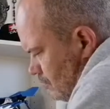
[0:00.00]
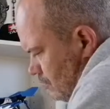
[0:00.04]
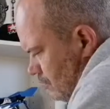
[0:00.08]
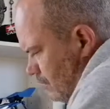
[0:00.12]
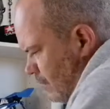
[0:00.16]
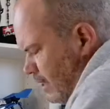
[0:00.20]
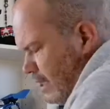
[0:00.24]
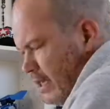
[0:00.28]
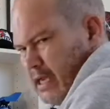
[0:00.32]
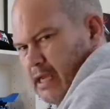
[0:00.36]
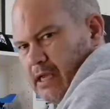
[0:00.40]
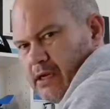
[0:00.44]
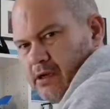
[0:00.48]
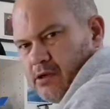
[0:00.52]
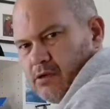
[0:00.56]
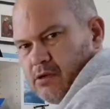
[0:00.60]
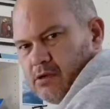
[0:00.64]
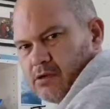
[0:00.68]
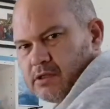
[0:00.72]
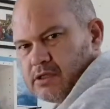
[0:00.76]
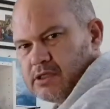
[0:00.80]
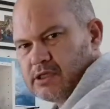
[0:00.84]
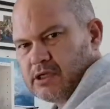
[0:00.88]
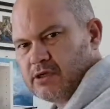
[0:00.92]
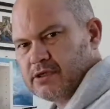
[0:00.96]
man, it
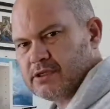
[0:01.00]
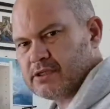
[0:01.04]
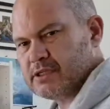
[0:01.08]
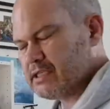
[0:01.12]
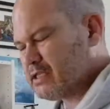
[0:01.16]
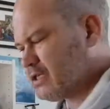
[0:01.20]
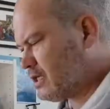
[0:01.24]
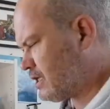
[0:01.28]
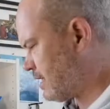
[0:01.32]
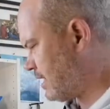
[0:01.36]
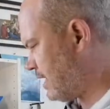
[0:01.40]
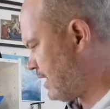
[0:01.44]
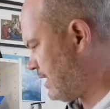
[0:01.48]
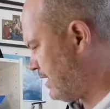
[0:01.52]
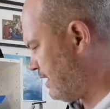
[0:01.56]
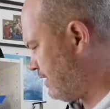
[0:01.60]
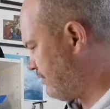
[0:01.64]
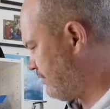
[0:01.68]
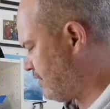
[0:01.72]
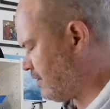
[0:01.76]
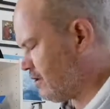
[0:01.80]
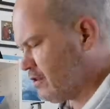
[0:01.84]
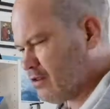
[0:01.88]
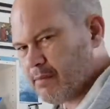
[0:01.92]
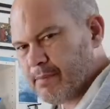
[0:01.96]
looks so sick,
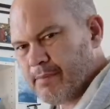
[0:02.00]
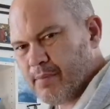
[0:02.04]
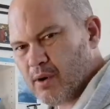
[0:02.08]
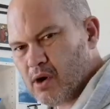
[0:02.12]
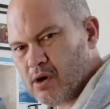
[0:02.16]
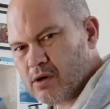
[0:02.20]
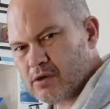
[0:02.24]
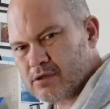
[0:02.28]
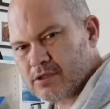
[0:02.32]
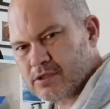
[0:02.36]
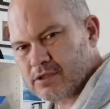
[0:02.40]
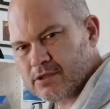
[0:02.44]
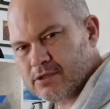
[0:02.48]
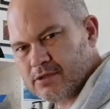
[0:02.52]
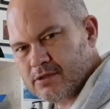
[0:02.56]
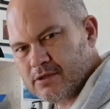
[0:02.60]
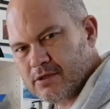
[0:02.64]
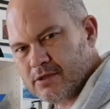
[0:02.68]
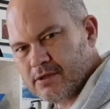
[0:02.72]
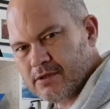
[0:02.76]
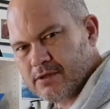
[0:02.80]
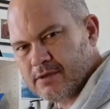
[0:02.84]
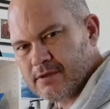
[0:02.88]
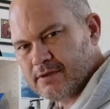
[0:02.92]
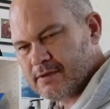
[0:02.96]
even in the box.
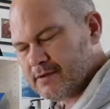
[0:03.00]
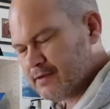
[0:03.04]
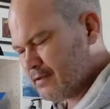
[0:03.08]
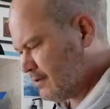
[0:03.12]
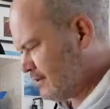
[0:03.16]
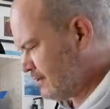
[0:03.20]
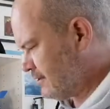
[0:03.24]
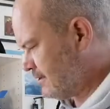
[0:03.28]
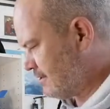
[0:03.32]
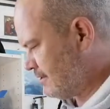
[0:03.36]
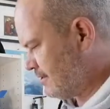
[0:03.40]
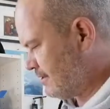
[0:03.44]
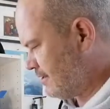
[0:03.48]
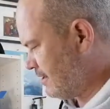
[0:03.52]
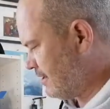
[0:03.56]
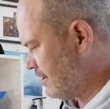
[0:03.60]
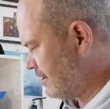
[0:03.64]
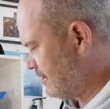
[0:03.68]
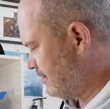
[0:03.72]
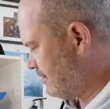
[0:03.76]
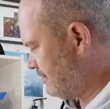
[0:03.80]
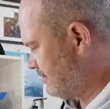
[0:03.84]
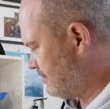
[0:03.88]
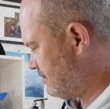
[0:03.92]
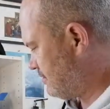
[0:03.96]
You
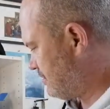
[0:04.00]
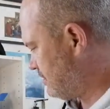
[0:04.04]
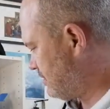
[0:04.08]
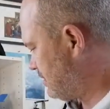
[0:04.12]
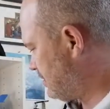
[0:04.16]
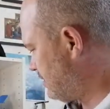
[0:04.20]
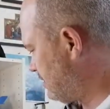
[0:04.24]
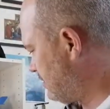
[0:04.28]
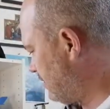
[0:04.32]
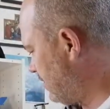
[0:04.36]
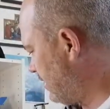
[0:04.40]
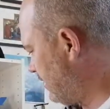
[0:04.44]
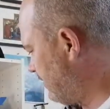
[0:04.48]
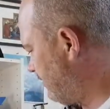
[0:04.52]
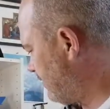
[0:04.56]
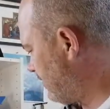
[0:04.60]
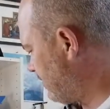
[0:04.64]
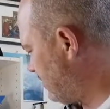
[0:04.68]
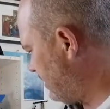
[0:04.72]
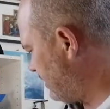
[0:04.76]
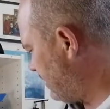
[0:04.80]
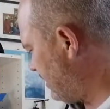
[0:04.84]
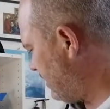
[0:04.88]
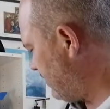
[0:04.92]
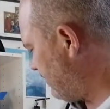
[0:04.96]
know, just leaving
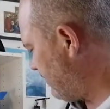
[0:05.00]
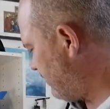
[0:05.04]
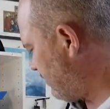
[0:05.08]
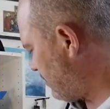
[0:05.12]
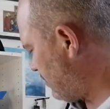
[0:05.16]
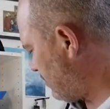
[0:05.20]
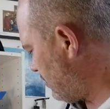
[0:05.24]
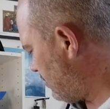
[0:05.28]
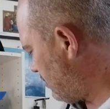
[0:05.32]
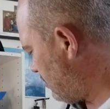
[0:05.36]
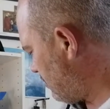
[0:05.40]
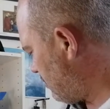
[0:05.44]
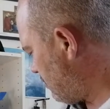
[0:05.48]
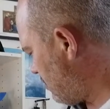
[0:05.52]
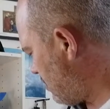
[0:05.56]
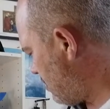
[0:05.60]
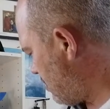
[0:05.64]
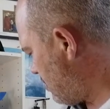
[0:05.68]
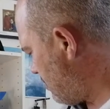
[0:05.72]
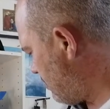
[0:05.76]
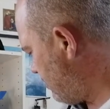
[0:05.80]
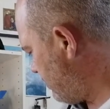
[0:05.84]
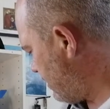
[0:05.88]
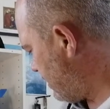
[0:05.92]
it in there for a little while,